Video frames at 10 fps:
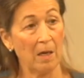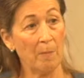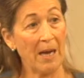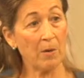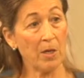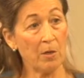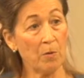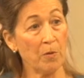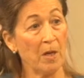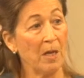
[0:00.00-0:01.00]
about
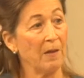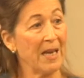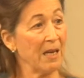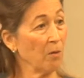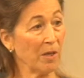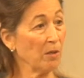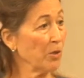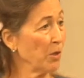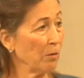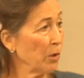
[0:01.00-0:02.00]
youth, they don't
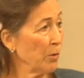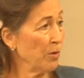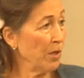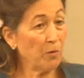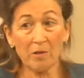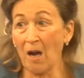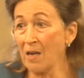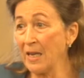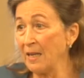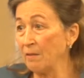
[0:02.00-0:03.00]
include youth
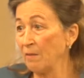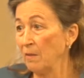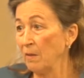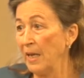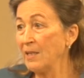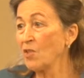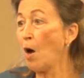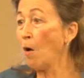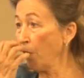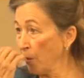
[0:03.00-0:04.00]
talking. It's
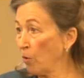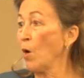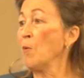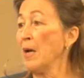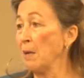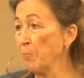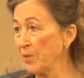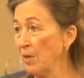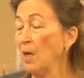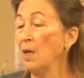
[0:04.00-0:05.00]
all the grown-ups